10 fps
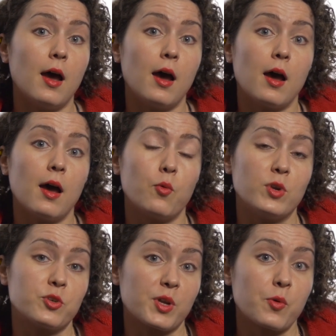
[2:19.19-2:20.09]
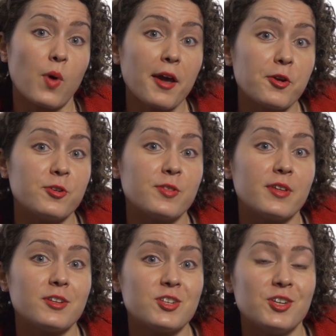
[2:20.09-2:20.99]
uh, which required
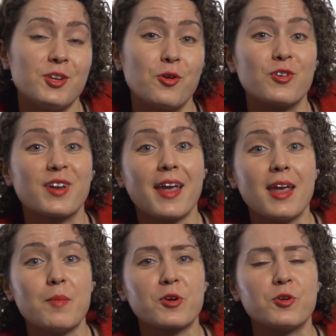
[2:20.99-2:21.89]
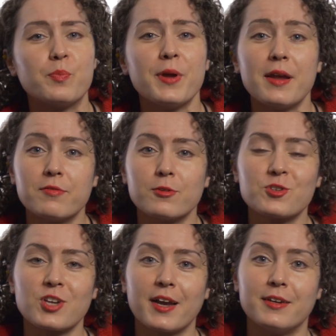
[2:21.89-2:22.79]
that she overcame her painful
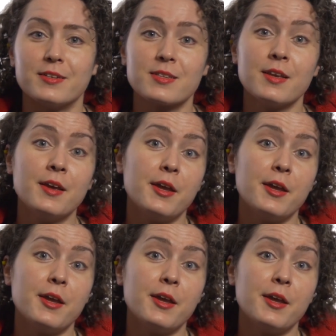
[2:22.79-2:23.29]
shyness